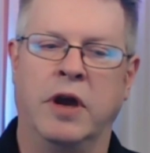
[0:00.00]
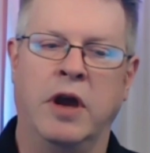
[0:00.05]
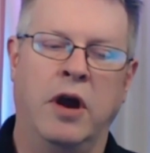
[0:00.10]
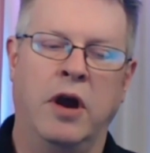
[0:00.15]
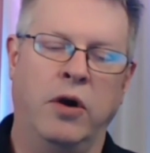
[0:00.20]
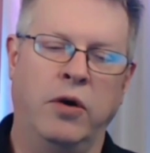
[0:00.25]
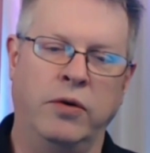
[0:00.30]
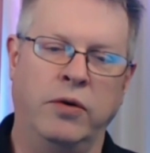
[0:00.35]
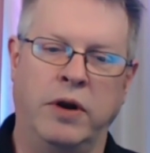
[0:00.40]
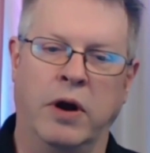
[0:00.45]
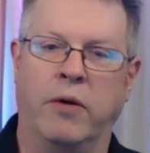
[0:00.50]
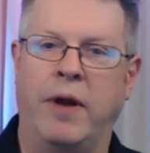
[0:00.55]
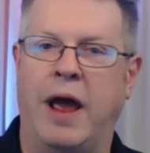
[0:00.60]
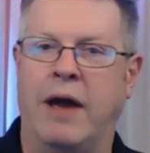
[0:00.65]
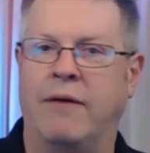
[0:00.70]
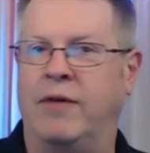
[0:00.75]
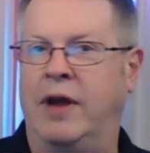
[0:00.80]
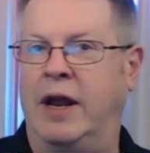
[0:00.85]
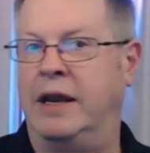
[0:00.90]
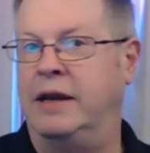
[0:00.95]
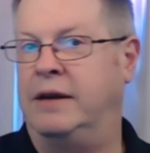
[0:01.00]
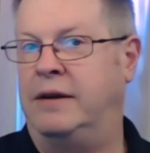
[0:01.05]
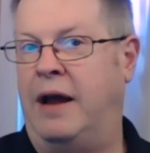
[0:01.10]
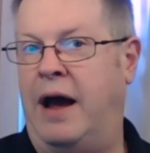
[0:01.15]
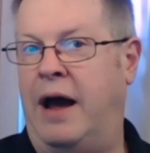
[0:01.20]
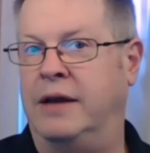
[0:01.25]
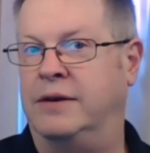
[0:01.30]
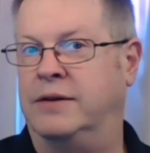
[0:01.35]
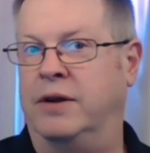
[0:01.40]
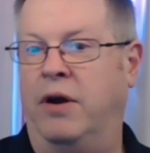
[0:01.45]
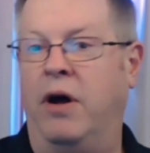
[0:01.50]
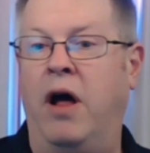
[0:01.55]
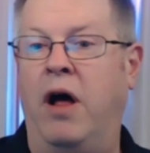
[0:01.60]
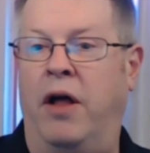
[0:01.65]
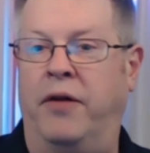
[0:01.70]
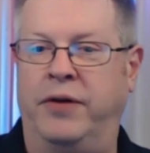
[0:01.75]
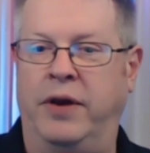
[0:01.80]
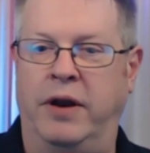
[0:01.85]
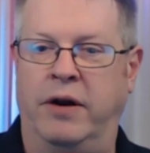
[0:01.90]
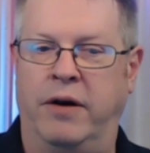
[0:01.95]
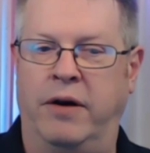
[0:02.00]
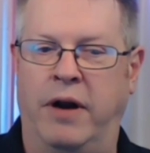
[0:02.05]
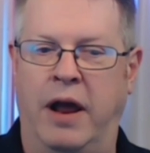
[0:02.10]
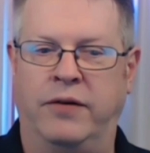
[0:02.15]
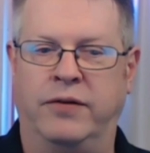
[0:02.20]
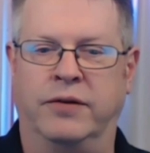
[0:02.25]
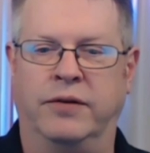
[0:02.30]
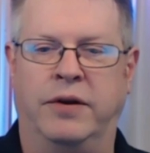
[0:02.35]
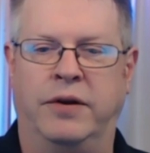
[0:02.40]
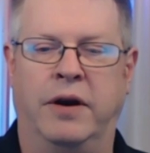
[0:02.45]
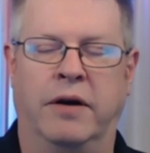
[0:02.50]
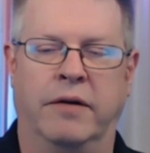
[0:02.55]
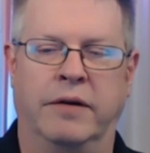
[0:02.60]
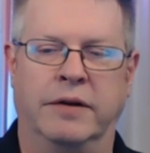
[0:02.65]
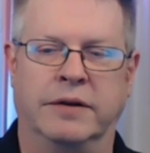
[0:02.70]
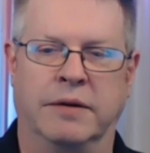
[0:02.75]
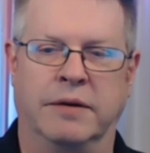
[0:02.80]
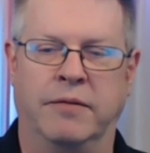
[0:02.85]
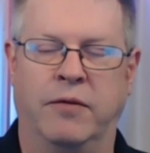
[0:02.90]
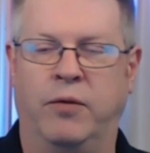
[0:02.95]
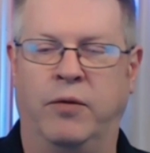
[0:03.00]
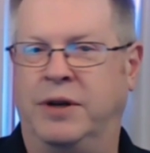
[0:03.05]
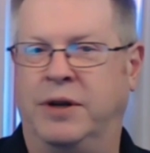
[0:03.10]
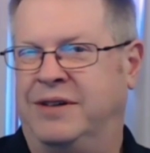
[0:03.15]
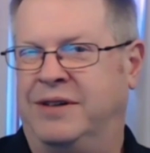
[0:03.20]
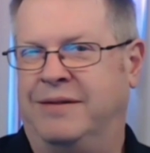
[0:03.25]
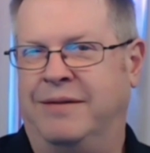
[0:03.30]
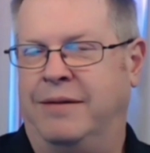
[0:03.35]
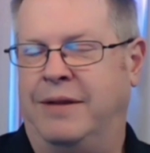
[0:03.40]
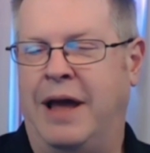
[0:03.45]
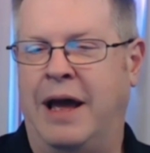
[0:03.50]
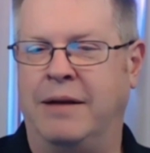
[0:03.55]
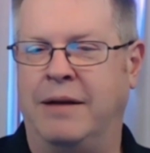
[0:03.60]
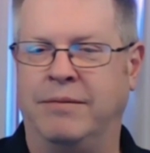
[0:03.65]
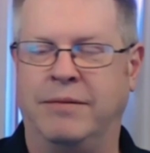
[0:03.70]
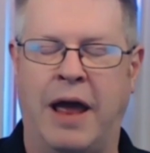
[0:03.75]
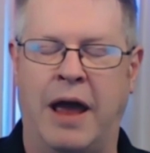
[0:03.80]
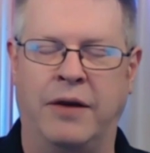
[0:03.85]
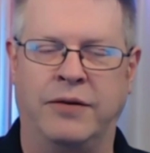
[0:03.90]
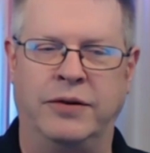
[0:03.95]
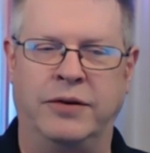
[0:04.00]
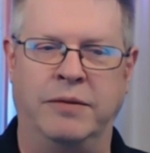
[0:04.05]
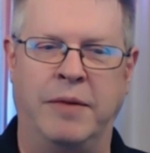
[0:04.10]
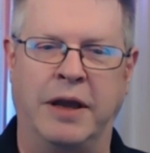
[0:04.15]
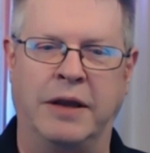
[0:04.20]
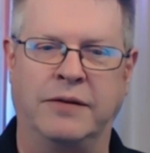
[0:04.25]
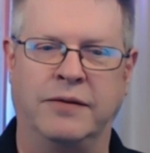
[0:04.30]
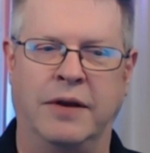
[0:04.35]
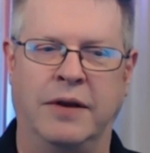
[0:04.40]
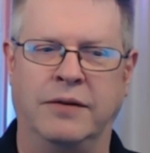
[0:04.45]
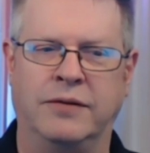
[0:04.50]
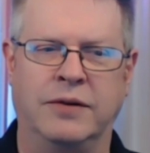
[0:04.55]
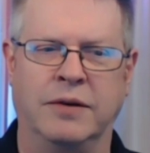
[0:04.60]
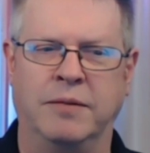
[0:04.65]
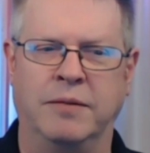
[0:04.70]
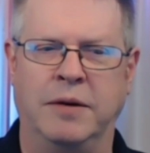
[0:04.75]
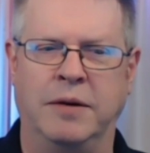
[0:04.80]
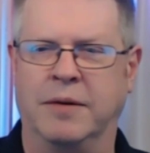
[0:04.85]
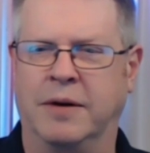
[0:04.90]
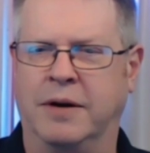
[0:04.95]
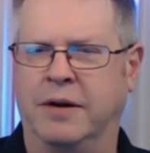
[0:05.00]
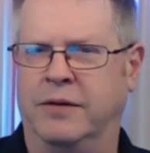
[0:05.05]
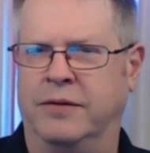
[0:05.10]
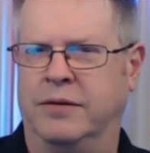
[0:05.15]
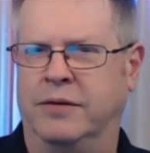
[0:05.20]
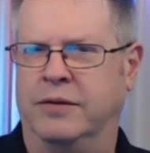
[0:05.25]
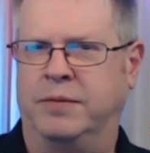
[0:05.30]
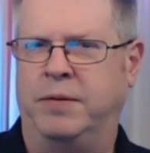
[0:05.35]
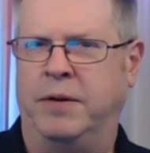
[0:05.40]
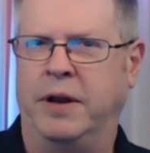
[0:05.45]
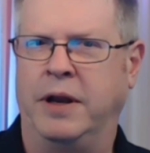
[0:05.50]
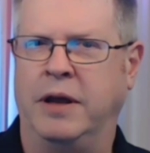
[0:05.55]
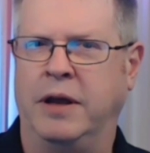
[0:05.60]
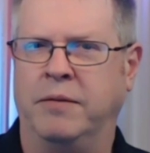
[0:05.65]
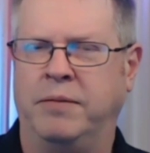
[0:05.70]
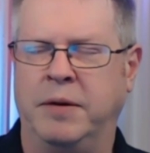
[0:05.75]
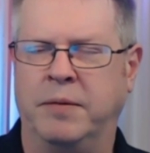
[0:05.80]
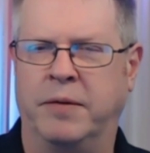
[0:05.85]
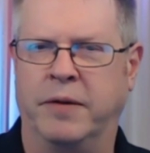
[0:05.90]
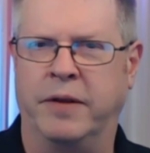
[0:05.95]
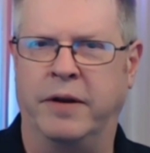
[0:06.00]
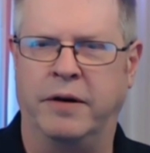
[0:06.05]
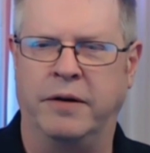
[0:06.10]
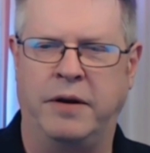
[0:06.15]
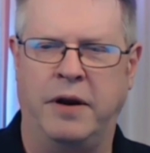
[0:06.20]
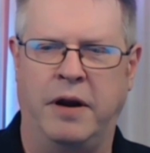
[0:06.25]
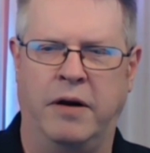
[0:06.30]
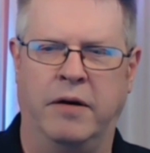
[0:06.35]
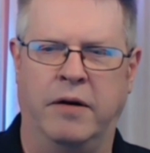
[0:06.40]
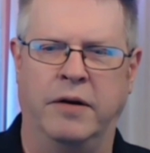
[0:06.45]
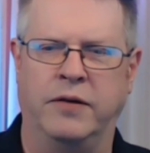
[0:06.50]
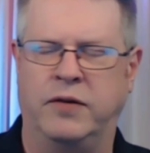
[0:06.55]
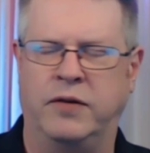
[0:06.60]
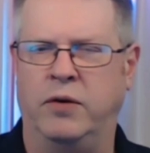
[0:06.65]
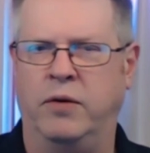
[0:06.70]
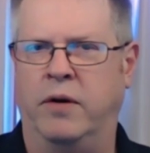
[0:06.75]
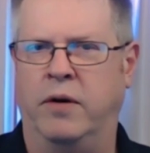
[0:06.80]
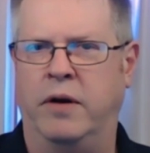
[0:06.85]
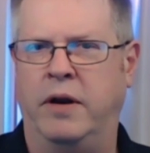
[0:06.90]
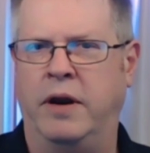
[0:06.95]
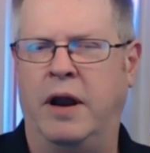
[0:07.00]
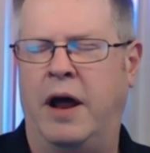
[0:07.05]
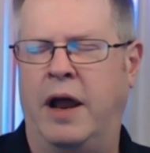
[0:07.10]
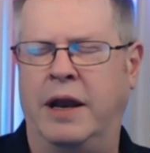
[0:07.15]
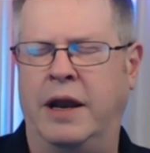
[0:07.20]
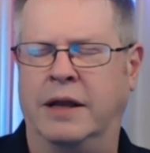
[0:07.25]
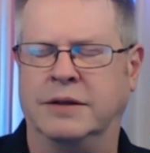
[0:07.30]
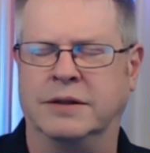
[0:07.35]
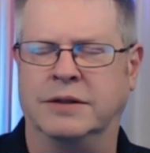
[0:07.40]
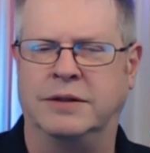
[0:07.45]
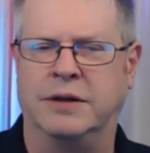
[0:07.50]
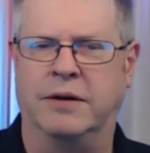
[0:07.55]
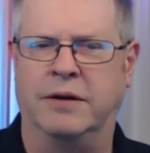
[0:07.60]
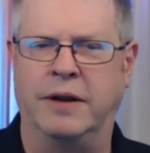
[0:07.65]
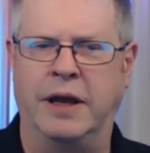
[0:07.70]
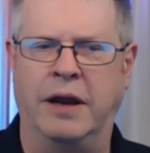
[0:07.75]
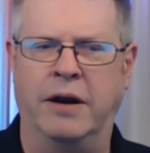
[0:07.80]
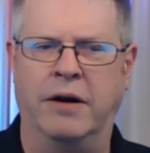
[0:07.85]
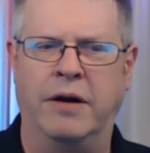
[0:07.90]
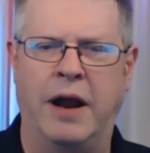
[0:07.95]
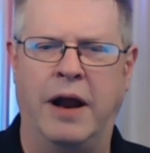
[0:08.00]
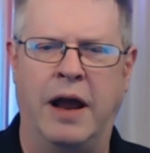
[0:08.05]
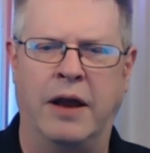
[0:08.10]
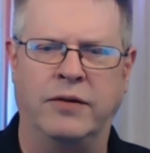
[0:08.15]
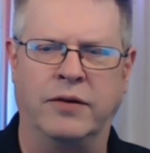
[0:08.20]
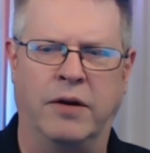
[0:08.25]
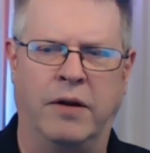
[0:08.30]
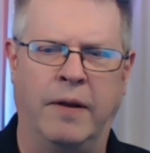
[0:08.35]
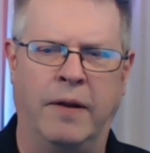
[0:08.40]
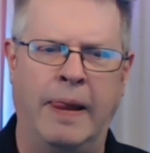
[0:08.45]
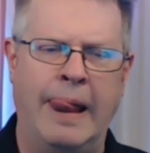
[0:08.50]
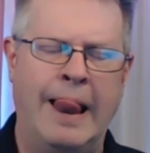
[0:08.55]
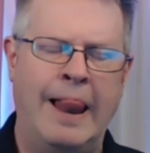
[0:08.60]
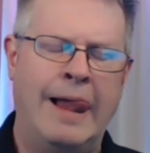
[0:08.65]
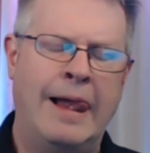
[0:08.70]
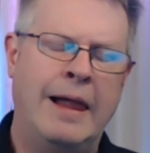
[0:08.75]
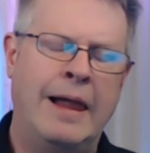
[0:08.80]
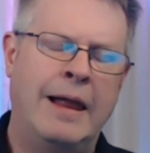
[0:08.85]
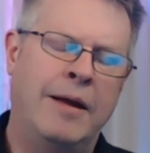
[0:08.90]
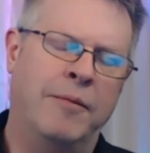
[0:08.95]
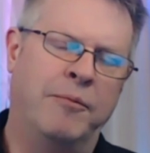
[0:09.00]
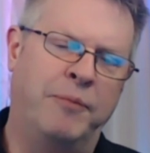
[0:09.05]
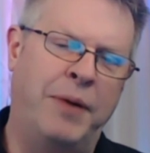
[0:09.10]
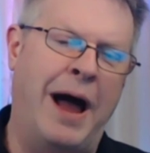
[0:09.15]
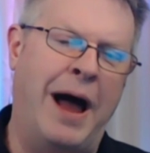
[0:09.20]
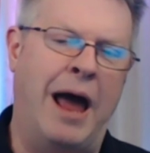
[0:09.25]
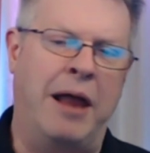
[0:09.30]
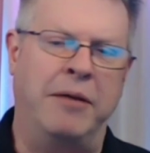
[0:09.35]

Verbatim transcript: who don't have any ties at all to international terrorism, which that actually makes sense to me because there's plenty of people that are terrorists who are not necessarily international. But